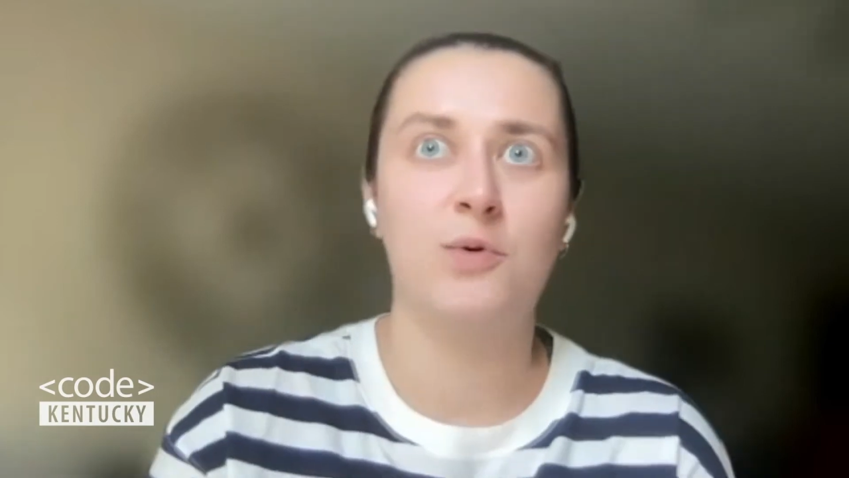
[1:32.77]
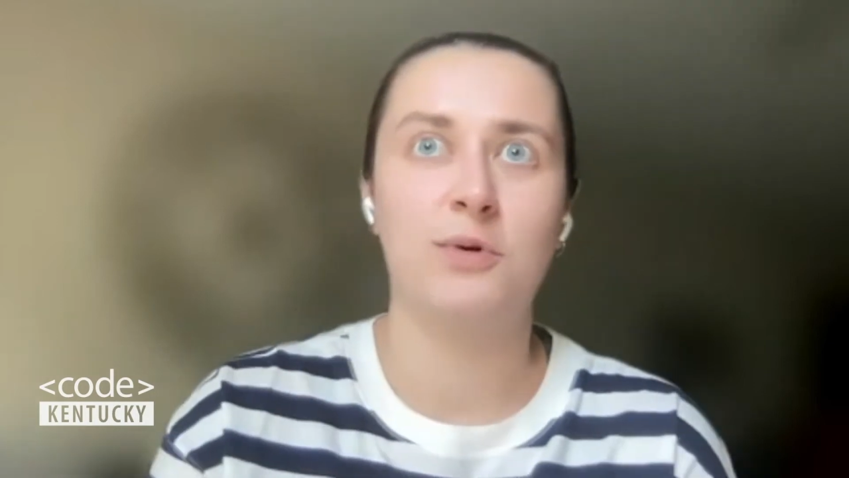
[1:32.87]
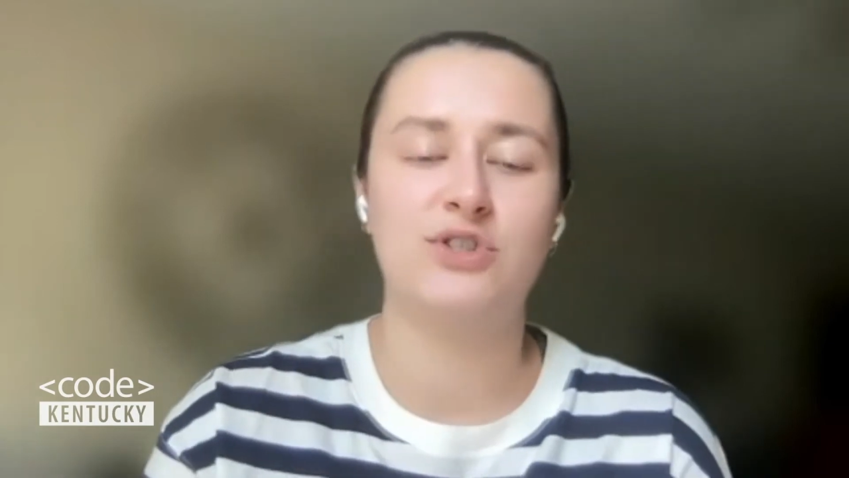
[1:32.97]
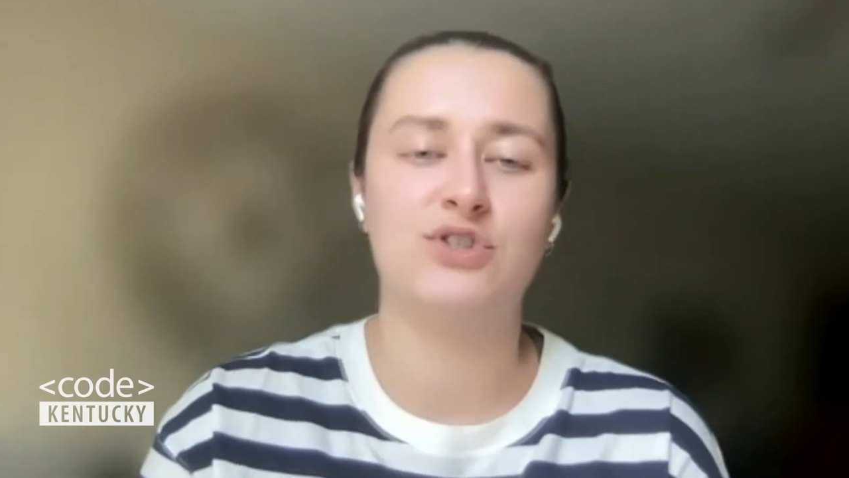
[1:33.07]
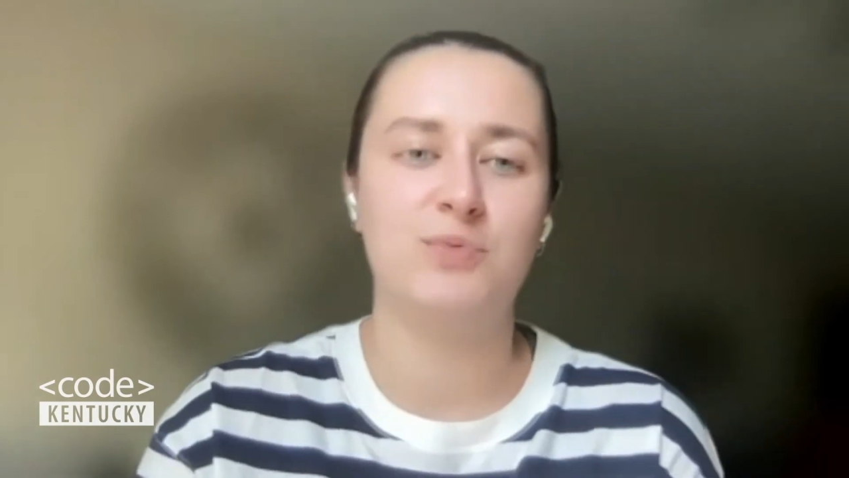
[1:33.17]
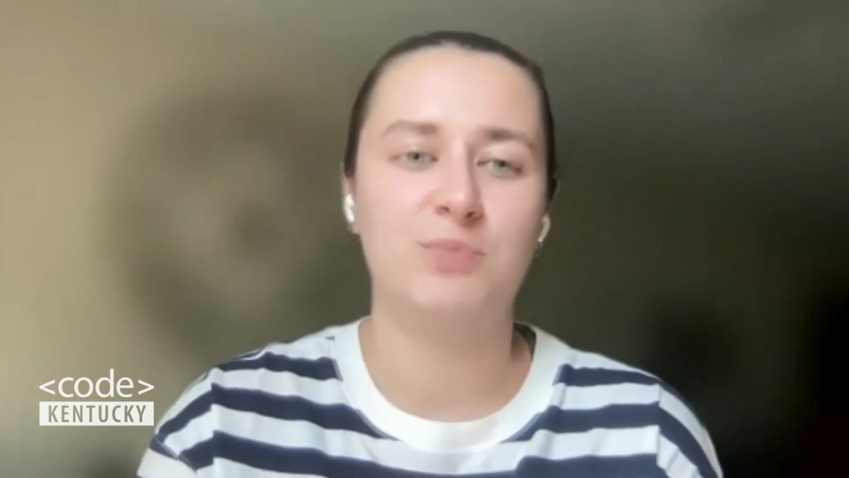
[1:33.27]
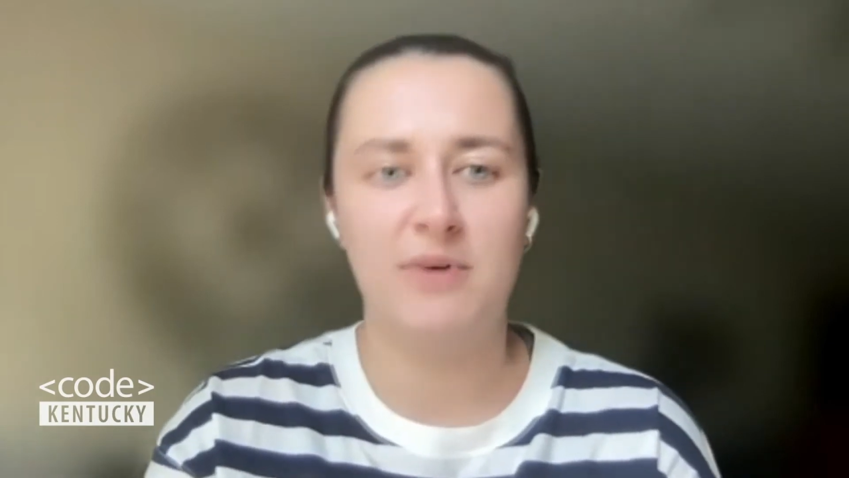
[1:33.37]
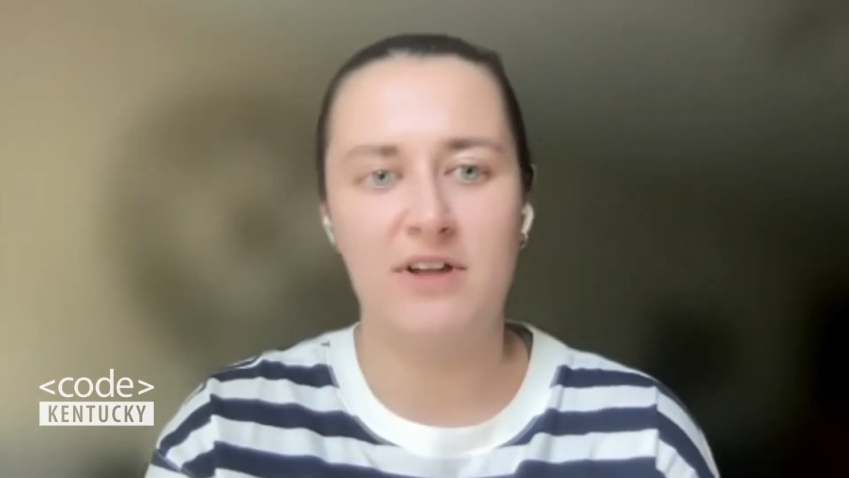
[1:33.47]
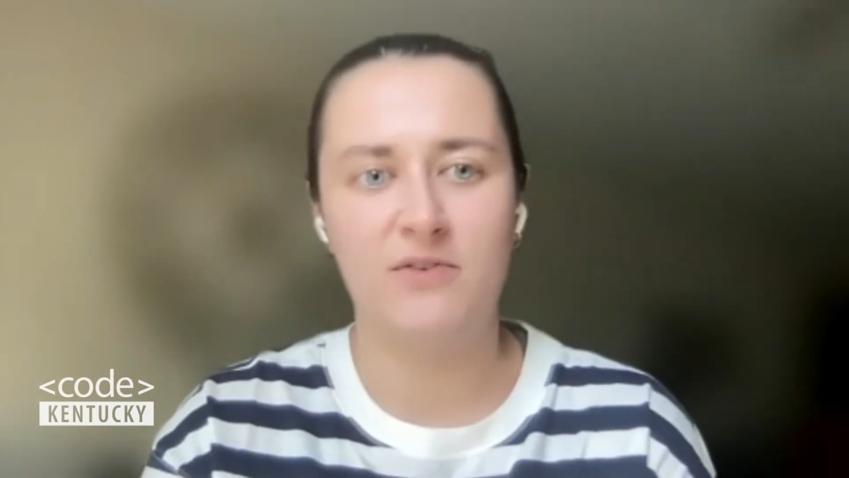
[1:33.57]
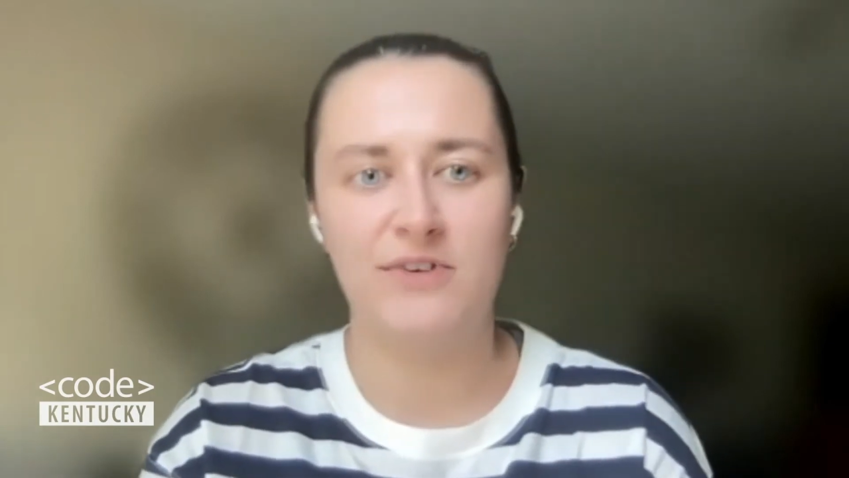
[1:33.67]
was super
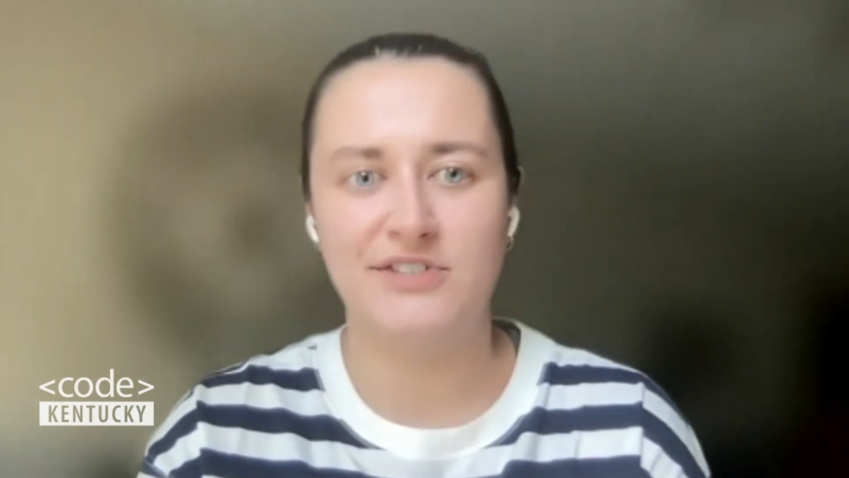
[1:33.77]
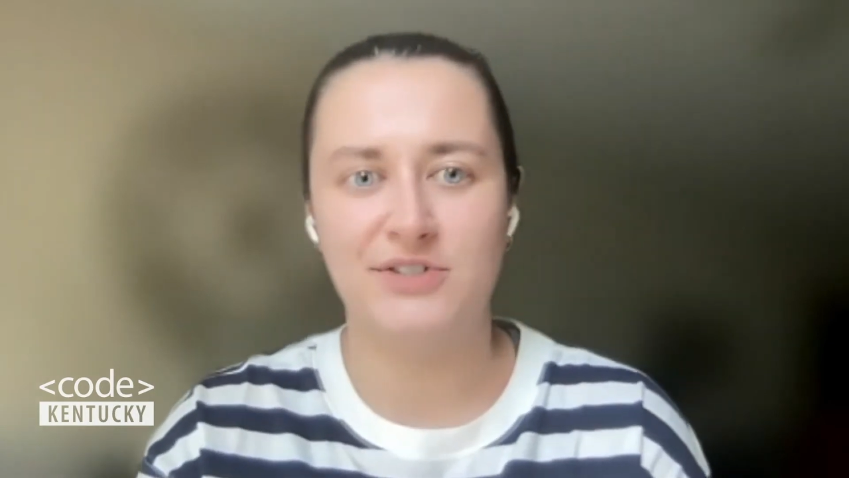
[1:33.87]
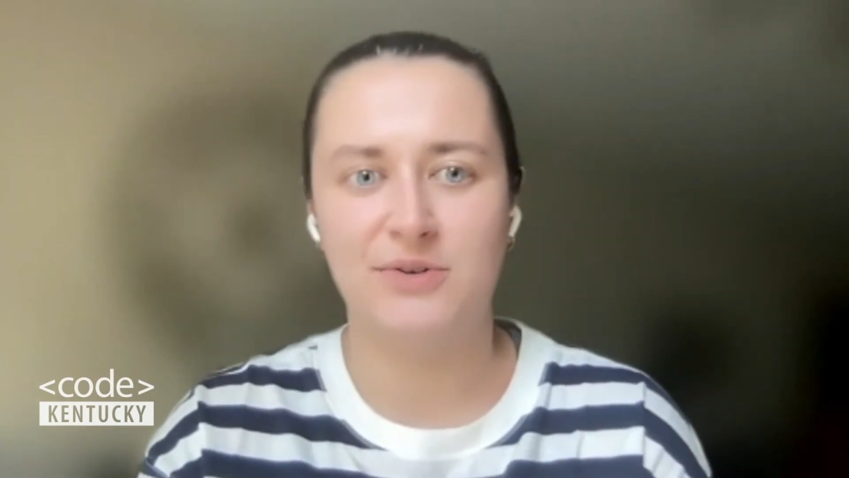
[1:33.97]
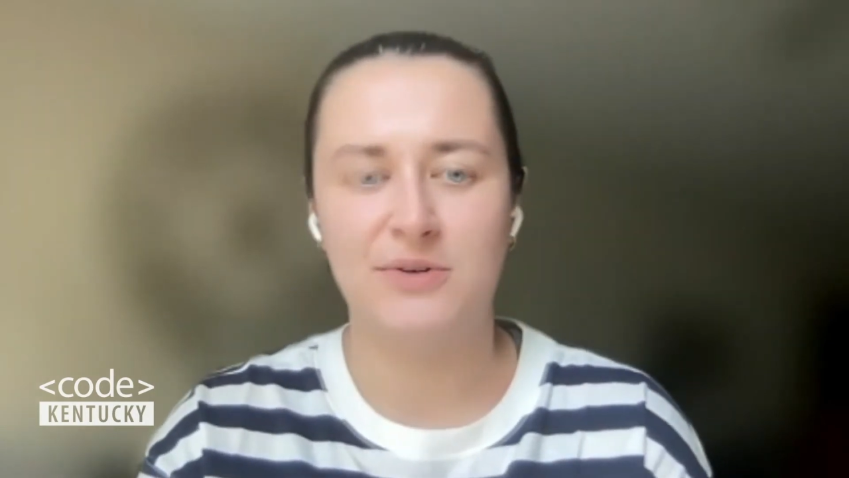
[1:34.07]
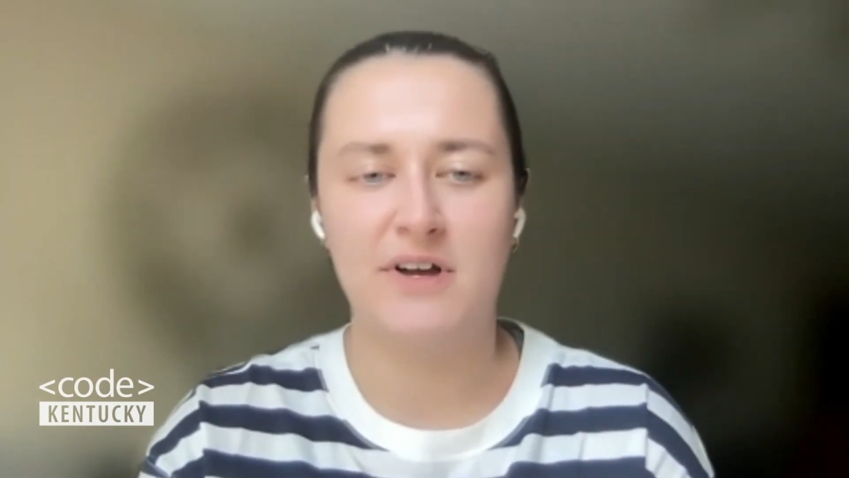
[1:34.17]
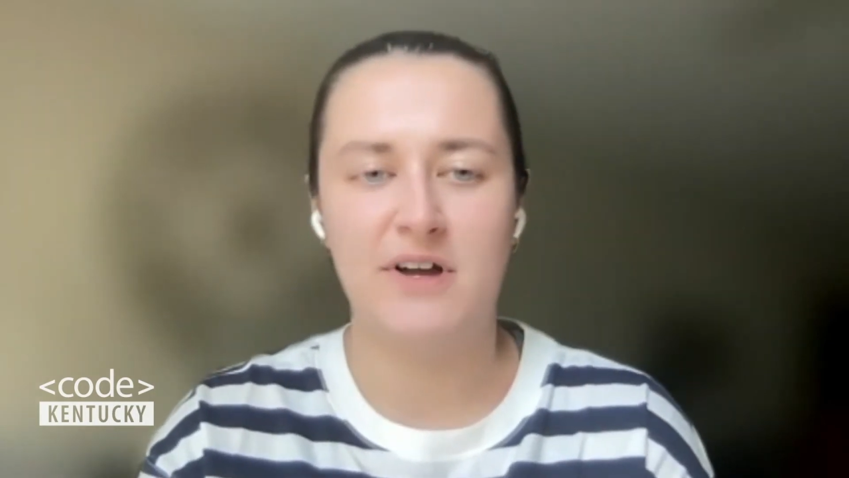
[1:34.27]
beneficial,